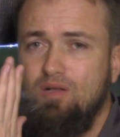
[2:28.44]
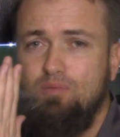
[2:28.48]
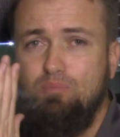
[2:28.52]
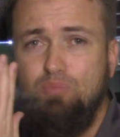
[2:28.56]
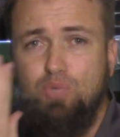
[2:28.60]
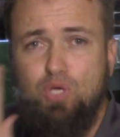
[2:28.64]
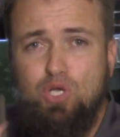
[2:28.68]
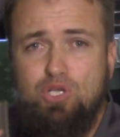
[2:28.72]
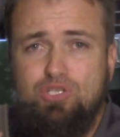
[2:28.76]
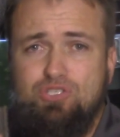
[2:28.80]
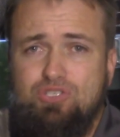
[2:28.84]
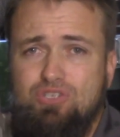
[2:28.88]

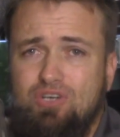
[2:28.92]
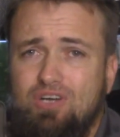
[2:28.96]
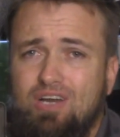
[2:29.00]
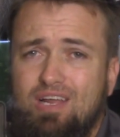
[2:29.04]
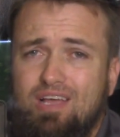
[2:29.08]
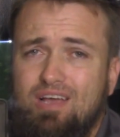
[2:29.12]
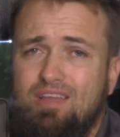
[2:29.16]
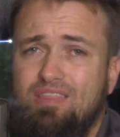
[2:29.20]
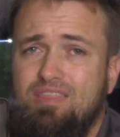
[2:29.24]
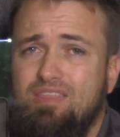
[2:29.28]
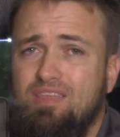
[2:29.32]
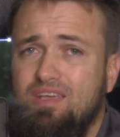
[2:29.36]
personally,
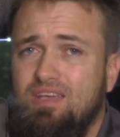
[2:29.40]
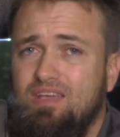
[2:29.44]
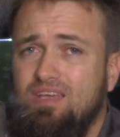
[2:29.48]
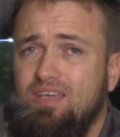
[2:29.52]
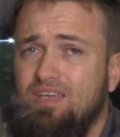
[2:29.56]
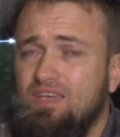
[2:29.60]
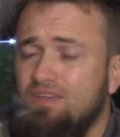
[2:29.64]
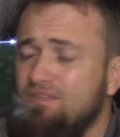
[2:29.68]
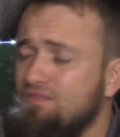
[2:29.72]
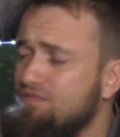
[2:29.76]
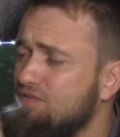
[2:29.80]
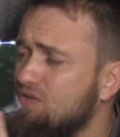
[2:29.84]
I
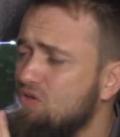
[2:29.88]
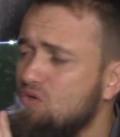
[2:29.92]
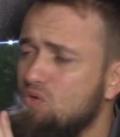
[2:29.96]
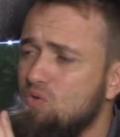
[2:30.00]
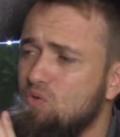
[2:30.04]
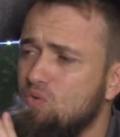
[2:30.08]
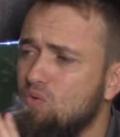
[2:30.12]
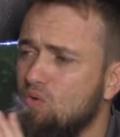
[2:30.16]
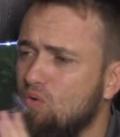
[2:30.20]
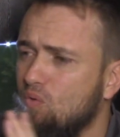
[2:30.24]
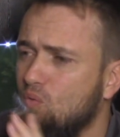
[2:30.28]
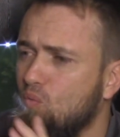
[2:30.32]
think if
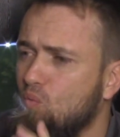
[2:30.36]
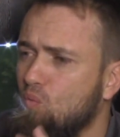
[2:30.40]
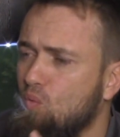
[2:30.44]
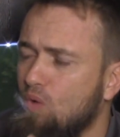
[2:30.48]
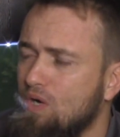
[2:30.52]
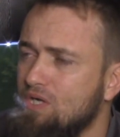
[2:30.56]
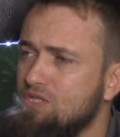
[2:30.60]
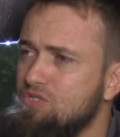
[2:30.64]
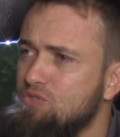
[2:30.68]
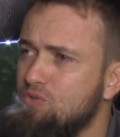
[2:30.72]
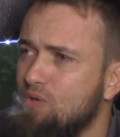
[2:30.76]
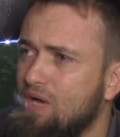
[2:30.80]
you
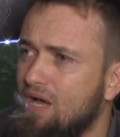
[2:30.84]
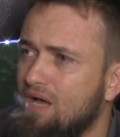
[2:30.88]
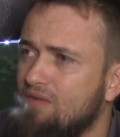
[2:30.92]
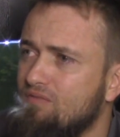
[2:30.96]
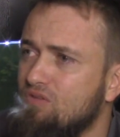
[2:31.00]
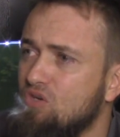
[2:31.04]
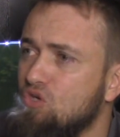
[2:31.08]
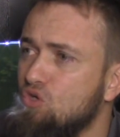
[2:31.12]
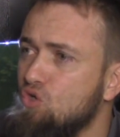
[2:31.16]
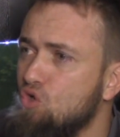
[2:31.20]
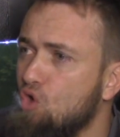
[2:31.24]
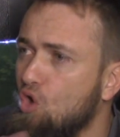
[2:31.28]
want to have
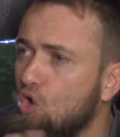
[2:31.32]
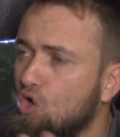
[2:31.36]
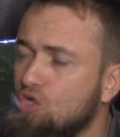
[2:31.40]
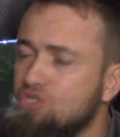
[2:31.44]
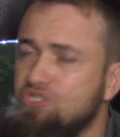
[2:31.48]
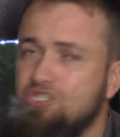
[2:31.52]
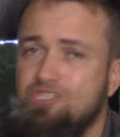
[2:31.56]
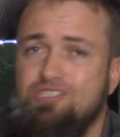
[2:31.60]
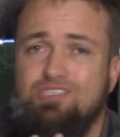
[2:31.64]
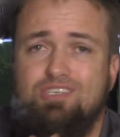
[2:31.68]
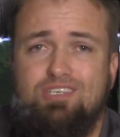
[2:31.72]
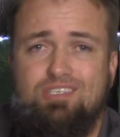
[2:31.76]
a
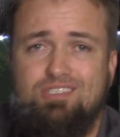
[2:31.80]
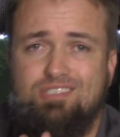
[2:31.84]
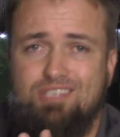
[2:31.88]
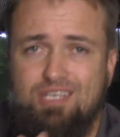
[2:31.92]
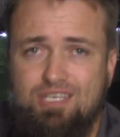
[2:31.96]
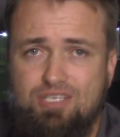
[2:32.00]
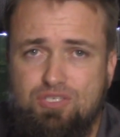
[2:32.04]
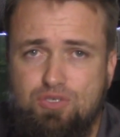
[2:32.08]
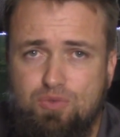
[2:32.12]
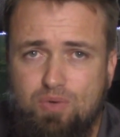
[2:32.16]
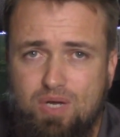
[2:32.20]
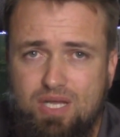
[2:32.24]
larger
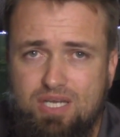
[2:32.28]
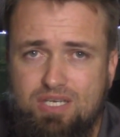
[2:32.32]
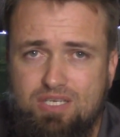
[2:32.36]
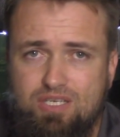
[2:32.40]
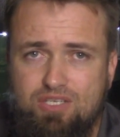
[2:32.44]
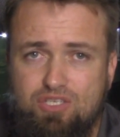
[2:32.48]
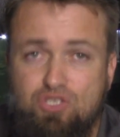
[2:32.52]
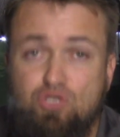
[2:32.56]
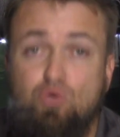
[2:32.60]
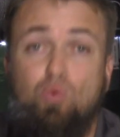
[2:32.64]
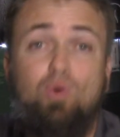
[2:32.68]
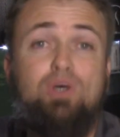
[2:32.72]
success rate,
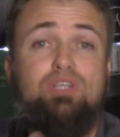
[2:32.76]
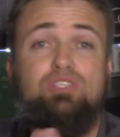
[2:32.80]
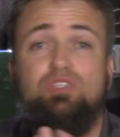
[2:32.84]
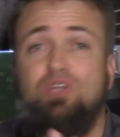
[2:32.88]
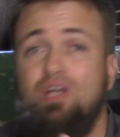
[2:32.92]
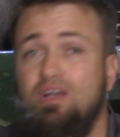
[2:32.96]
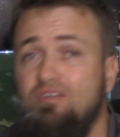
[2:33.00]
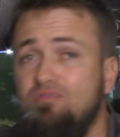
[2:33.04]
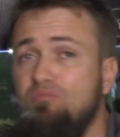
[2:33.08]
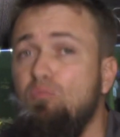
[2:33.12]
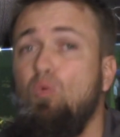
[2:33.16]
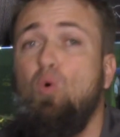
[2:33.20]
you want to
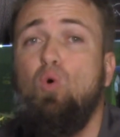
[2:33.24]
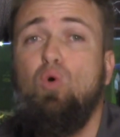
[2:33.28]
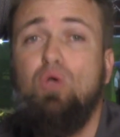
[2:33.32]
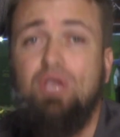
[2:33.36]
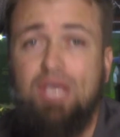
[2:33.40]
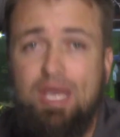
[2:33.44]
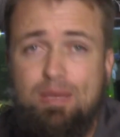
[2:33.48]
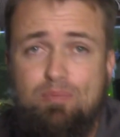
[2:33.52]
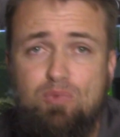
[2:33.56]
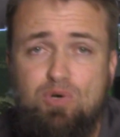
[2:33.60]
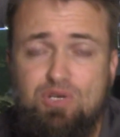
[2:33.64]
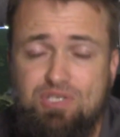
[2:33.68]
have more
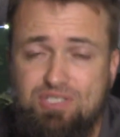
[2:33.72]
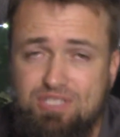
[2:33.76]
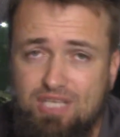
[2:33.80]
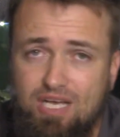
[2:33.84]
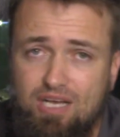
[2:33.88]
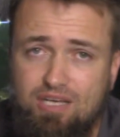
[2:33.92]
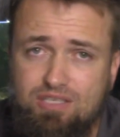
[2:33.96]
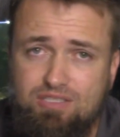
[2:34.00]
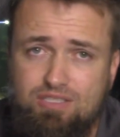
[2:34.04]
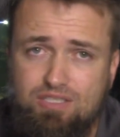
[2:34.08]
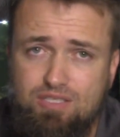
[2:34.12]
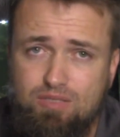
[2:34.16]
cameras
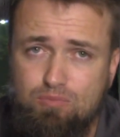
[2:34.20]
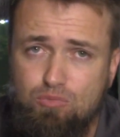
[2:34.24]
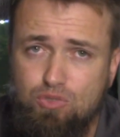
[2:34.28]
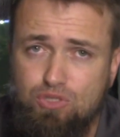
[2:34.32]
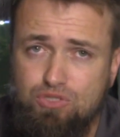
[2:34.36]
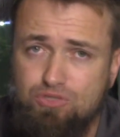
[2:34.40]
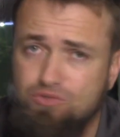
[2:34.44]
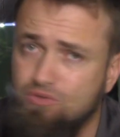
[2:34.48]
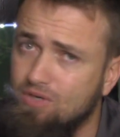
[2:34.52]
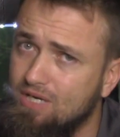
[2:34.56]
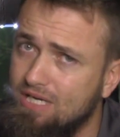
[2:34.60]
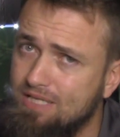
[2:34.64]
out in the
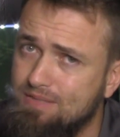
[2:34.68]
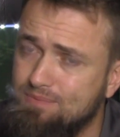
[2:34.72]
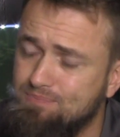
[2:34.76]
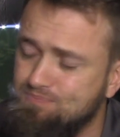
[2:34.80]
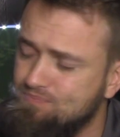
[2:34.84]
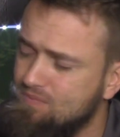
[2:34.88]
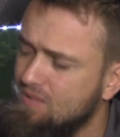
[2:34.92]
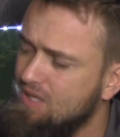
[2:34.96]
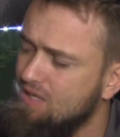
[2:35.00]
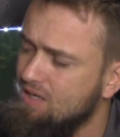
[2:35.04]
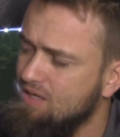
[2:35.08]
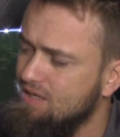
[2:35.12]
bush, right?
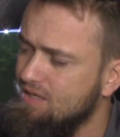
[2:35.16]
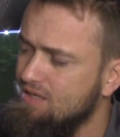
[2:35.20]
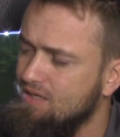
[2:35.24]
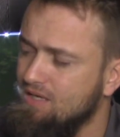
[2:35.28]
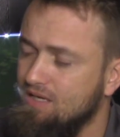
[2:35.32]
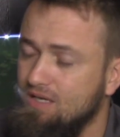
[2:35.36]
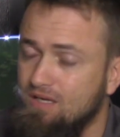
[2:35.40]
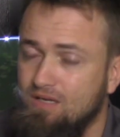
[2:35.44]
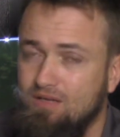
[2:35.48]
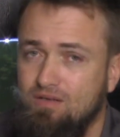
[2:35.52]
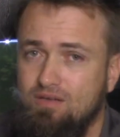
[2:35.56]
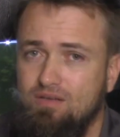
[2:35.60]

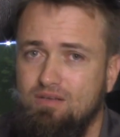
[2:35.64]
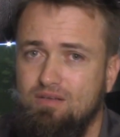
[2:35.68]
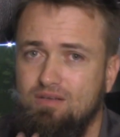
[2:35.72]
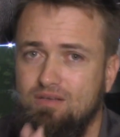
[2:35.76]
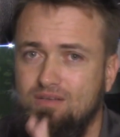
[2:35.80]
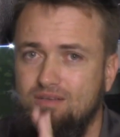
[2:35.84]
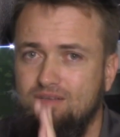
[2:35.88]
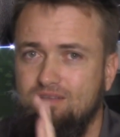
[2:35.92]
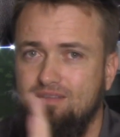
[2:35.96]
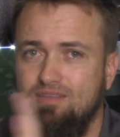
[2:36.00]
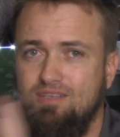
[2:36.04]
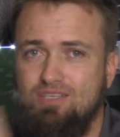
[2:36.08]
Now,
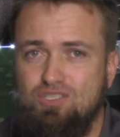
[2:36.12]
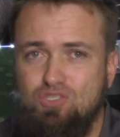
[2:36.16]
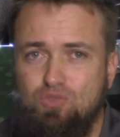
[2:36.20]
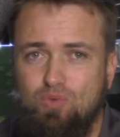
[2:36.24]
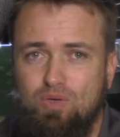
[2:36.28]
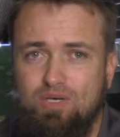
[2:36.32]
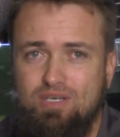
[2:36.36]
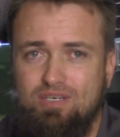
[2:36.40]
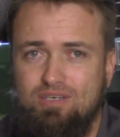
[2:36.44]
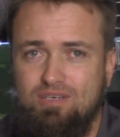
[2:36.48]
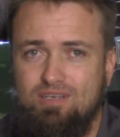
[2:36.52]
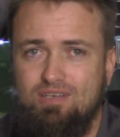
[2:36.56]
this
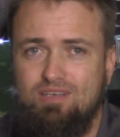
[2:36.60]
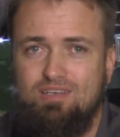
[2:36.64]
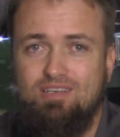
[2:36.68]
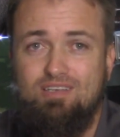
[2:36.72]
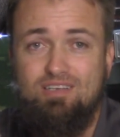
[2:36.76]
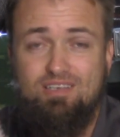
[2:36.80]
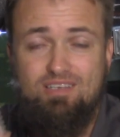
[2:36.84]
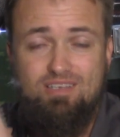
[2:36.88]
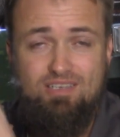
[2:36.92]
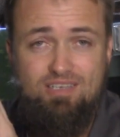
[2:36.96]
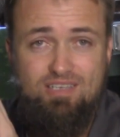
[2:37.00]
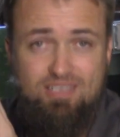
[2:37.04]
one
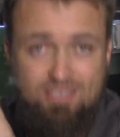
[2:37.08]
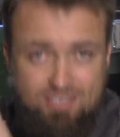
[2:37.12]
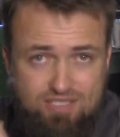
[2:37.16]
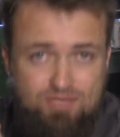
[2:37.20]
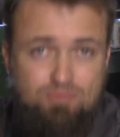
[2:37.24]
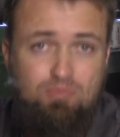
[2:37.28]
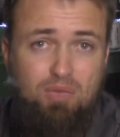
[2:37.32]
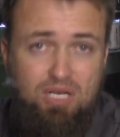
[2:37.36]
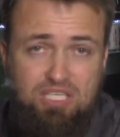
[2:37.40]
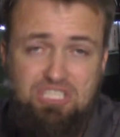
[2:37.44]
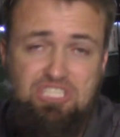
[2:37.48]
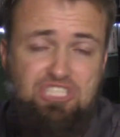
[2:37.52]
is
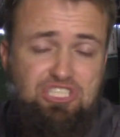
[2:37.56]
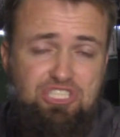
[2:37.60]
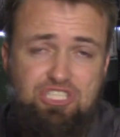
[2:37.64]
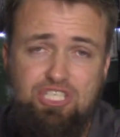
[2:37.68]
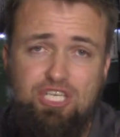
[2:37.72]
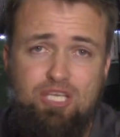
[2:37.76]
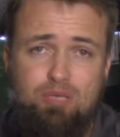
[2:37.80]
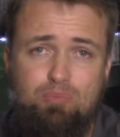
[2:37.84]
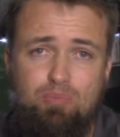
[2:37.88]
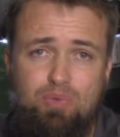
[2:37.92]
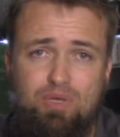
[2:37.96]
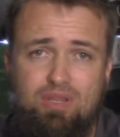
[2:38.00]
much
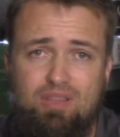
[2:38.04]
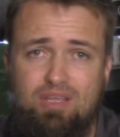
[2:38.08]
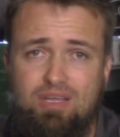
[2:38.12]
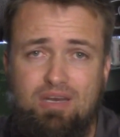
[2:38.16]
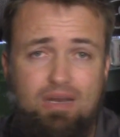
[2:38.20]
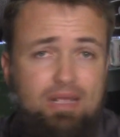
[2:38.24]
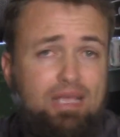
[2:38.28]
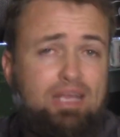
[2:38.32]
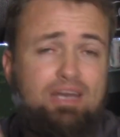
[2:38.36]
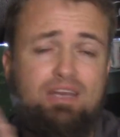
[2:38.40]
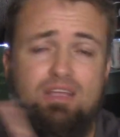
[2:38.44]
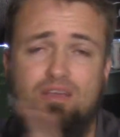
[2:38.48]
cheaper than
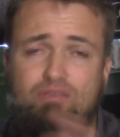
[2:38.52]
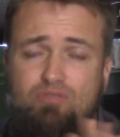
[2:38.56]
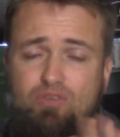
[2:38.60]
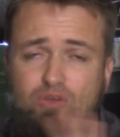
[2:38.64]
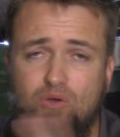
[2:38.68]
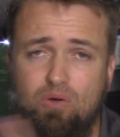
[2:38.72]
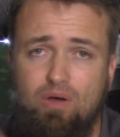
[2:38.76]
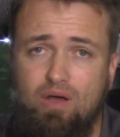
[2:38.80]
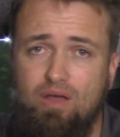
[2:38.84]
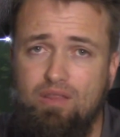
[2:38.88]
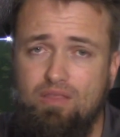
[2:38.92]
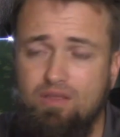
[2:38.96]
any of
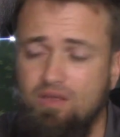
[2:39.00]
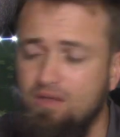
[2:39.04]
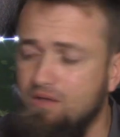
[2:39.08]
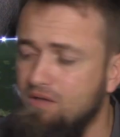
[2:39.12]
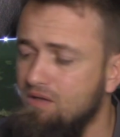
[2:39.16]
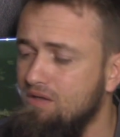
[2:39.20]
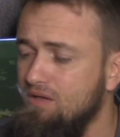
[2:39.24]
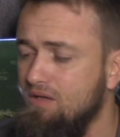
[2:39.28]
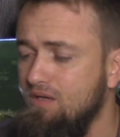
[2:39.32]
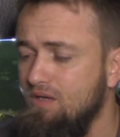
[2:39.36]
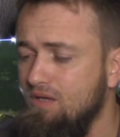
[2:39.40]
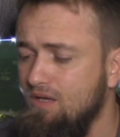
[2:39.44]
your other
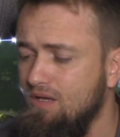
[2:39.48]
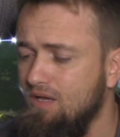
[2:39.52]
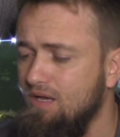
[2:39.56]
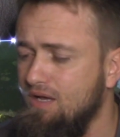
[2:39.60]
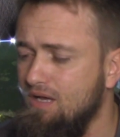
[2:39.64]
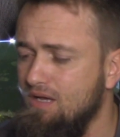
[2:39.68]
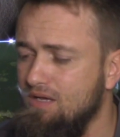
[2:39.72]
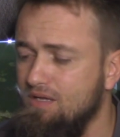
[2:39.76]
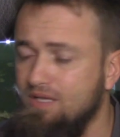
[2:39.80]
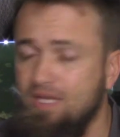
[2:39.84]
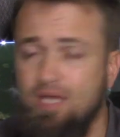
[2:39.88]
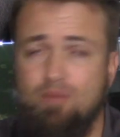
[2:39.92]

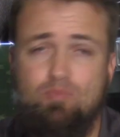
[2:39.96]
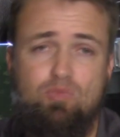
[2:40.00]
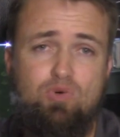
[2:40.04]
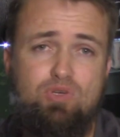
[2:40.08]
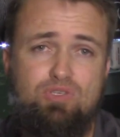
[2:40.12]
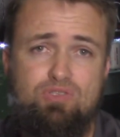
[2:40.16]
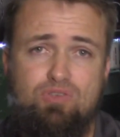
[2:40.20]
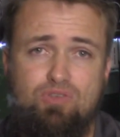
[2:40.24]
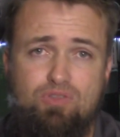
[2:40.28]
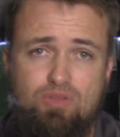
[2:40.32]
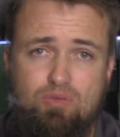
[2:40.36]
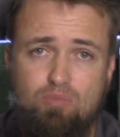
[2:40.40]

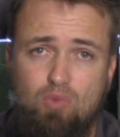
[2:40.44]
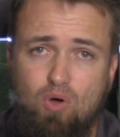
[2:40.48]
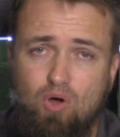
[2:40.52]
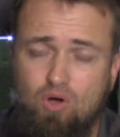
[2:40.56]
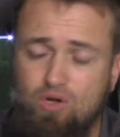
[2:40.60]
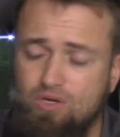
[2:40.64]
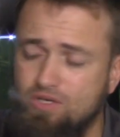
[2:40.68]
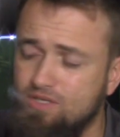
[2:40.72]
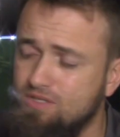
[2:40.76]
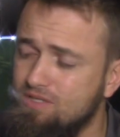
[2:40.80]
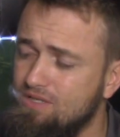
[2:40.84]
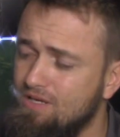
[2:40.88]
cameras on the
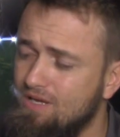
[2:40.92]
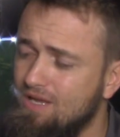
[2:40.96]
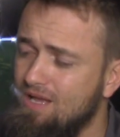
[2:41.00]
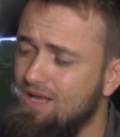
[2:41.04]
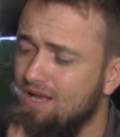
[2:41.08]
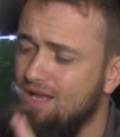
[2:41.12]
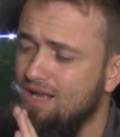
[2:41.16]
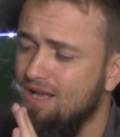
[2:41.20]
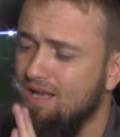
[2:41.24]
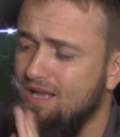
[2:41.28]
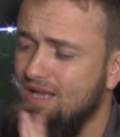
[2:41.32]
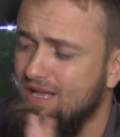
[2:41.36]
market.
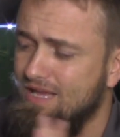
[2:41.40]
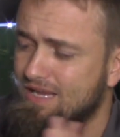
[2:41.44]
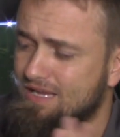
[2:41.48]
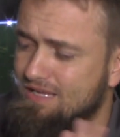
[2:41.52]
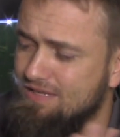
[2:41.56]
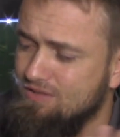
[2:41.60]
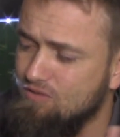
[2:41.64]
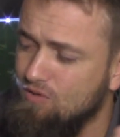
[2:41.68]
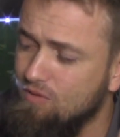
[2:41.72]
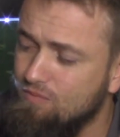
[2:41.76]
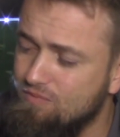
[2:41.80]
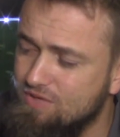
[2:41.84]

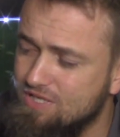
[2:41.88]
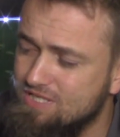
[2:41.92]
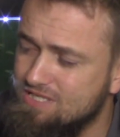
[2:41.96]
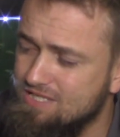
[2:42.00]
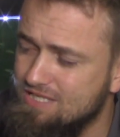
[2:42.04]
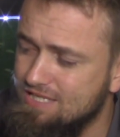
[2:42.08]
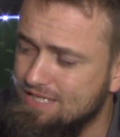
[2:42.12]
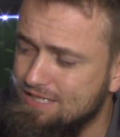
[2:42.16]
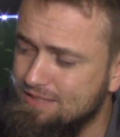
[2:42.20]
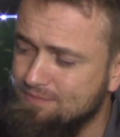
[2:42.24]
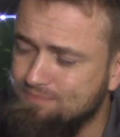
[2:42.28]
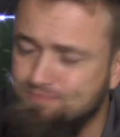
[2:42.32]
And
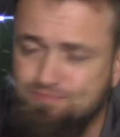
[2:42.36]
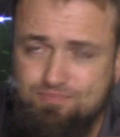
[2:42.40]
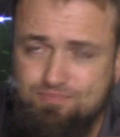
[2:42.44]
obviously,